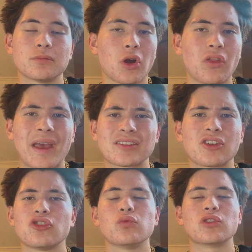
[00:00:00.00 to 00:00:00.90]
bro, the
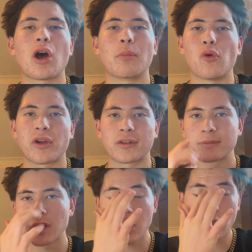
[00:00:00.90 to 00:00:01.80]
execution was on point.
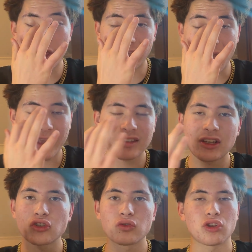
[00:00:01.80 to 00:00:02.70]
If the
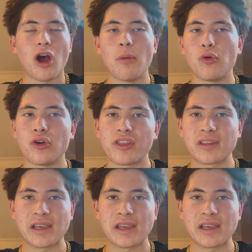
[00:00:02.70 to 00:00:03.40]
execution was on point,